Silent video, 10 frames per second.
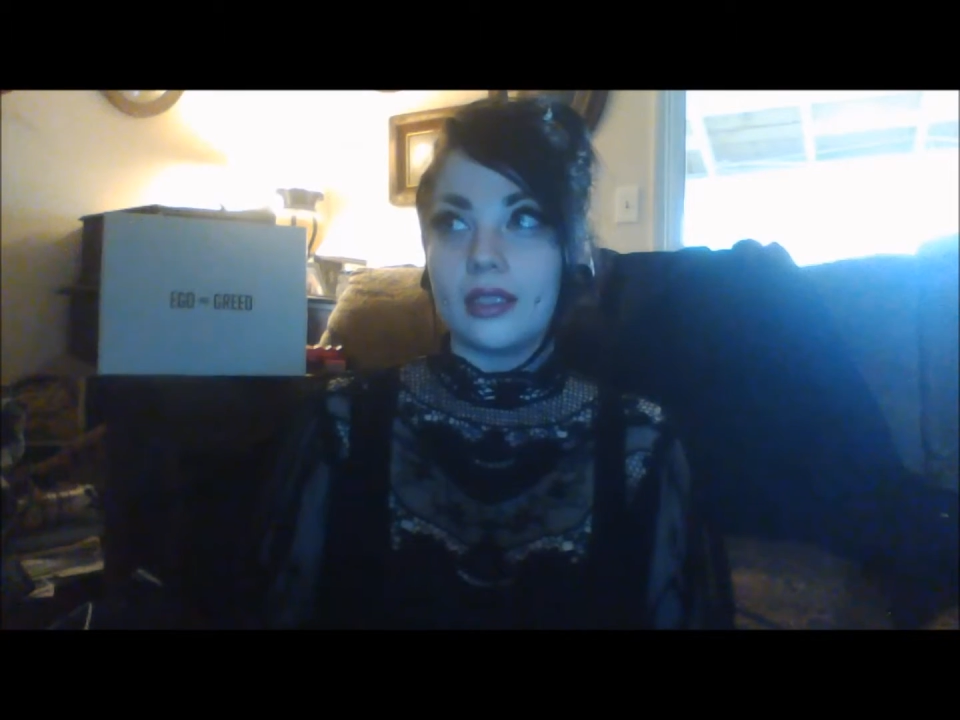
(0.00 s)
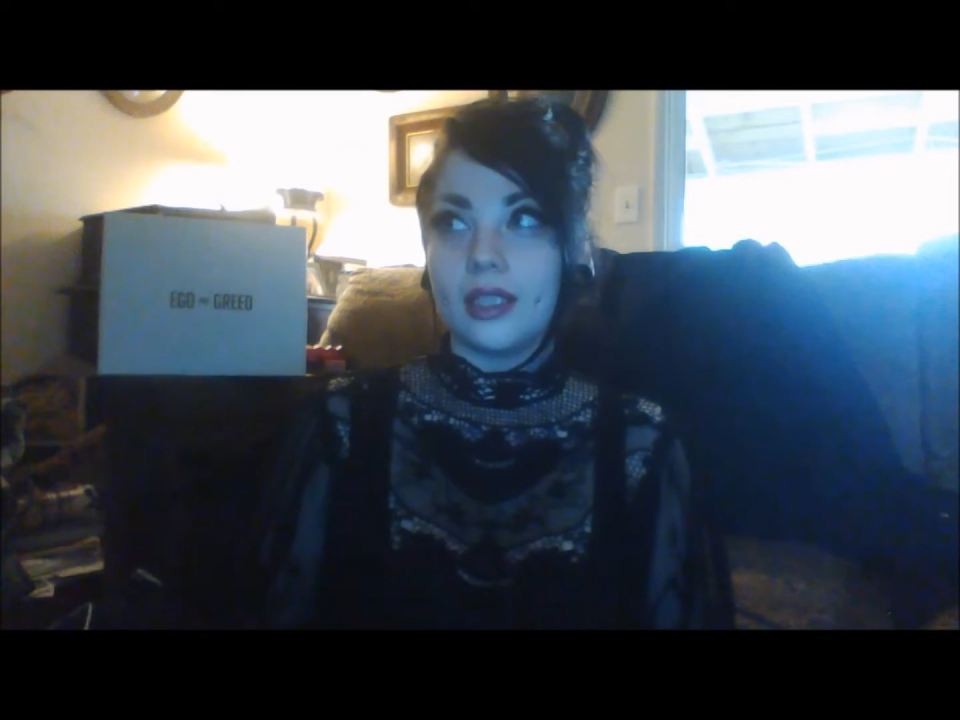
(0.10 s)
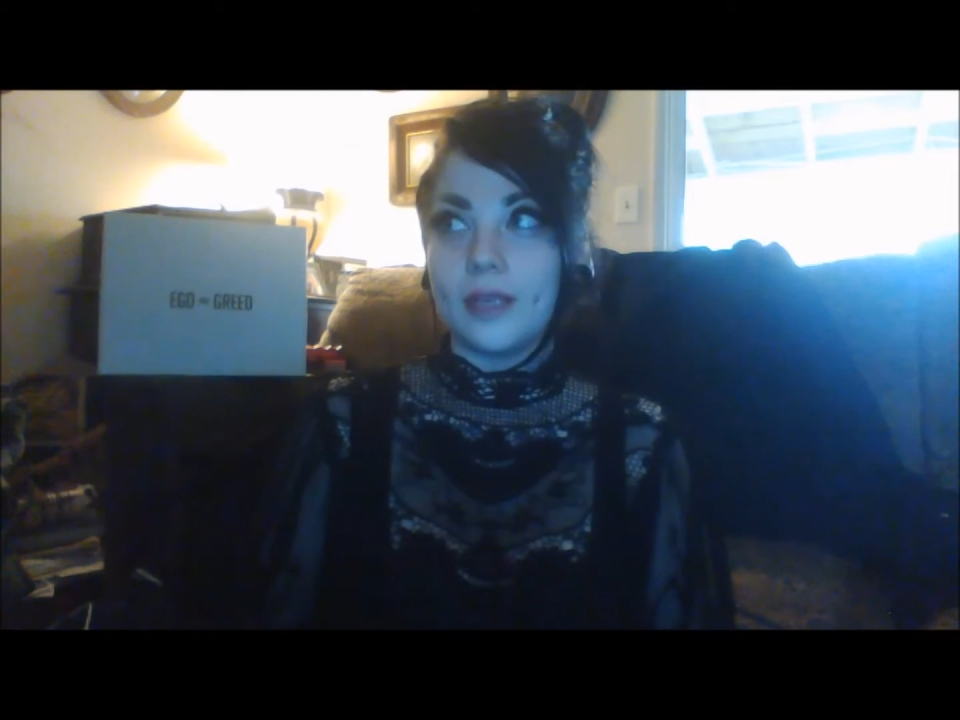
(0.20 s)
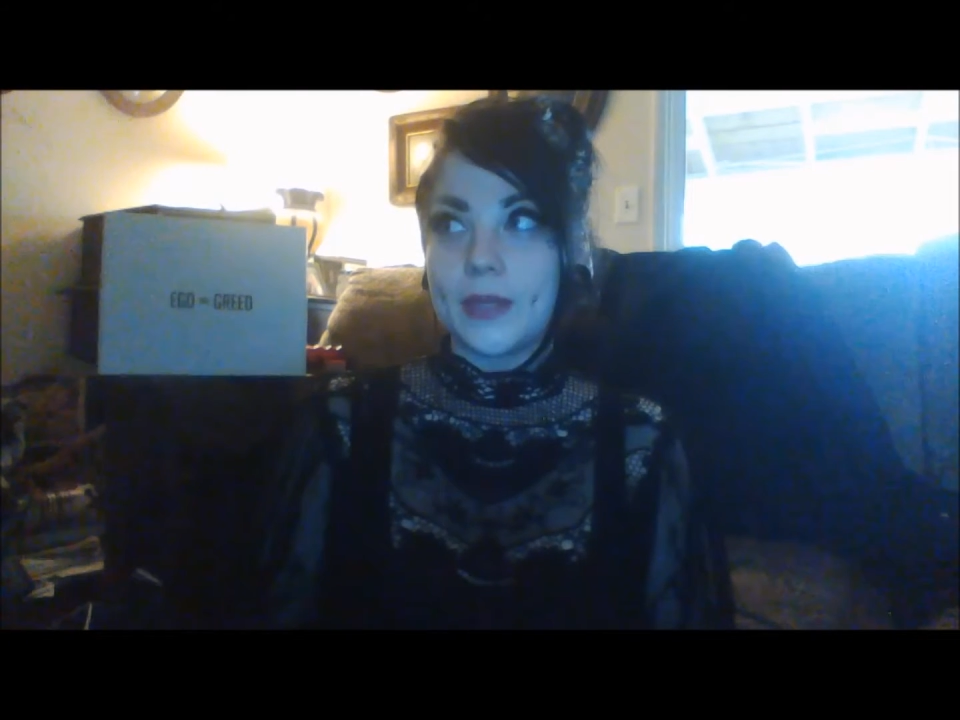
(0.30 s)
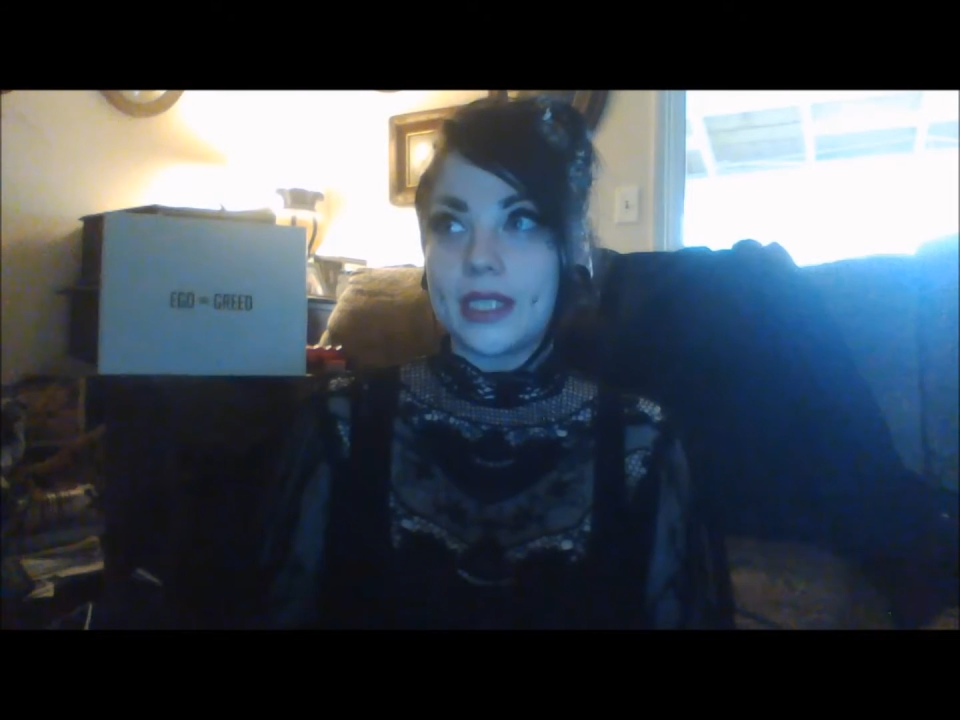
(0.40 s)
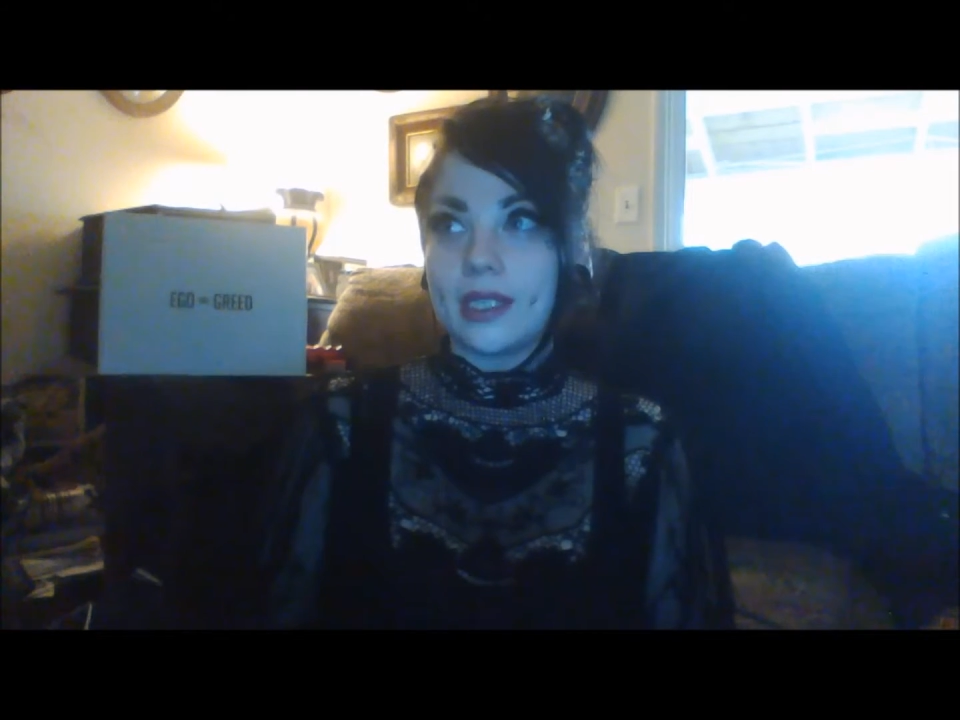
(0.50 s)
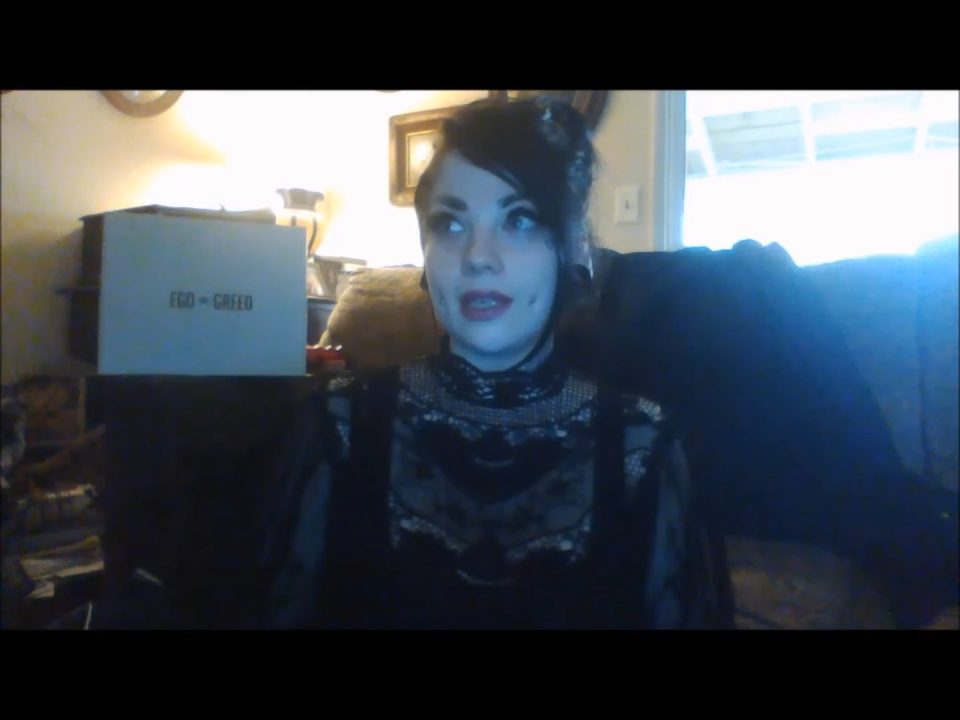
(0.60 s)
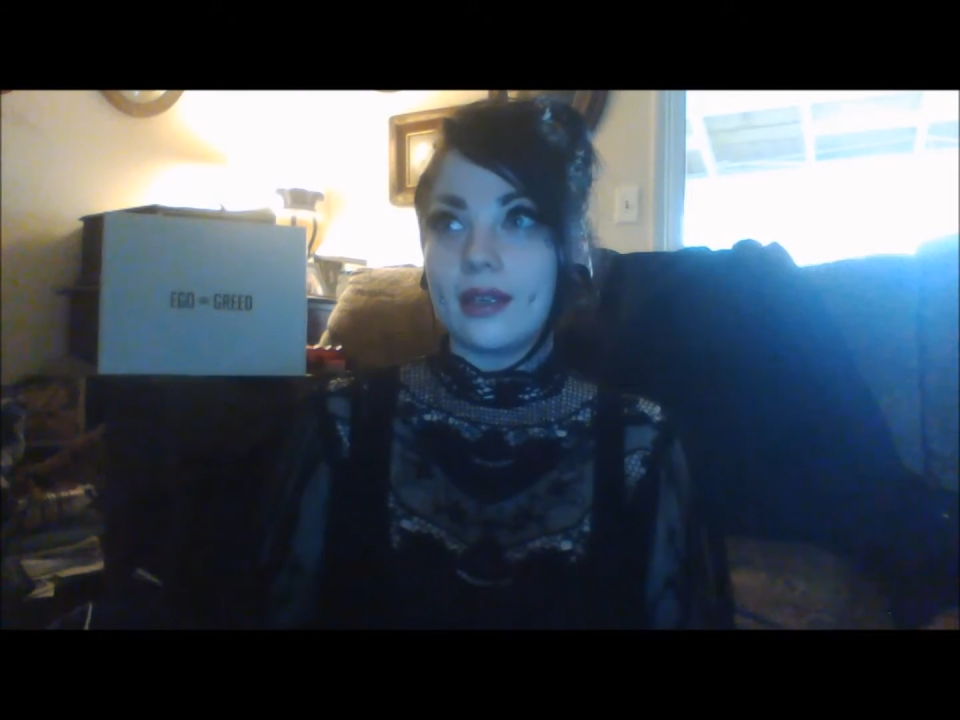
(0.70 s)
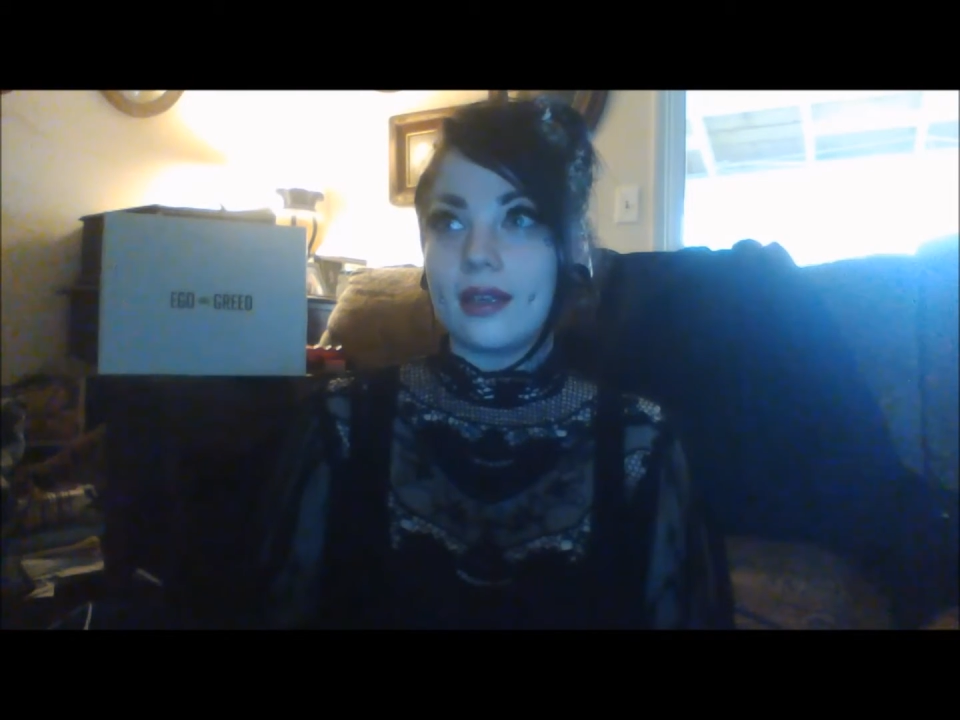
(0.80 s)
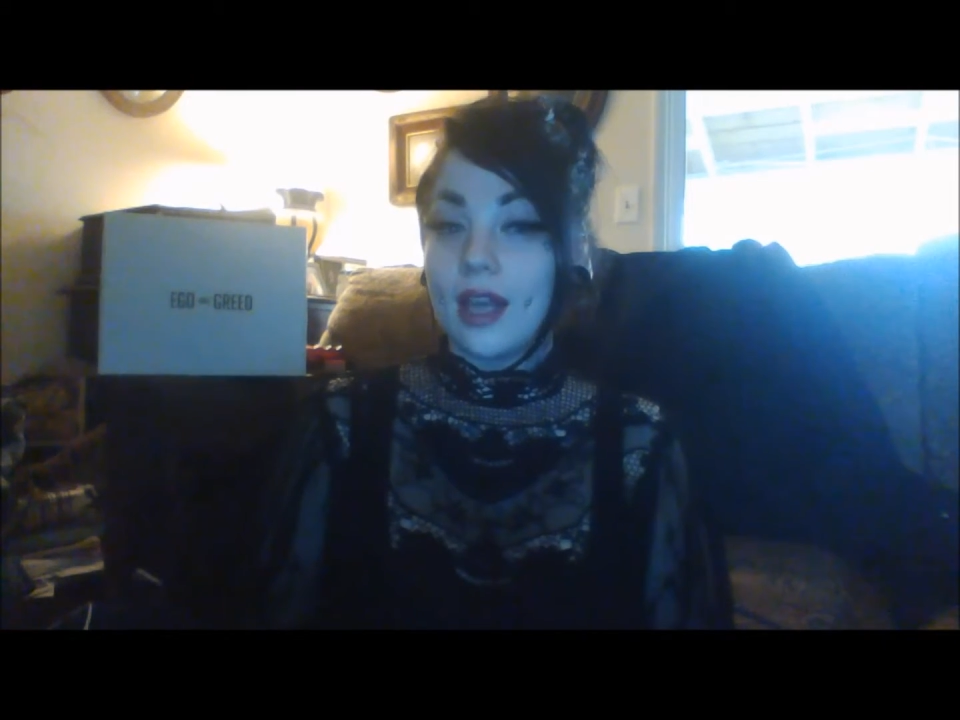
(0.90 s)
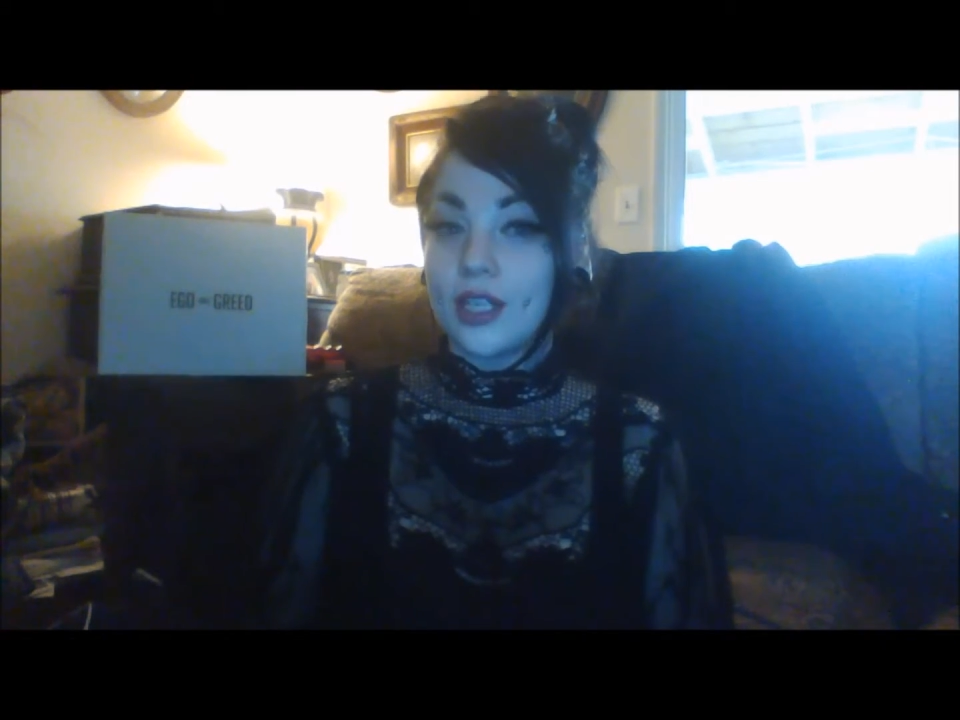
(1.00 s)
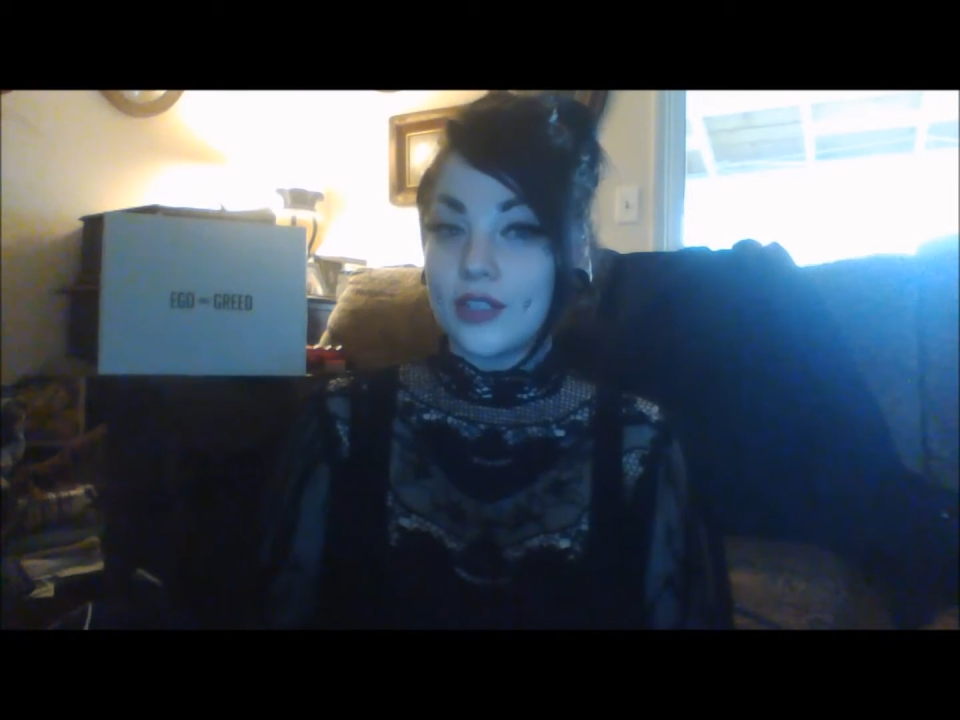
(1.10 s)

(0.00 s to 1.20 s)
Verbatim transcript: lipstick kind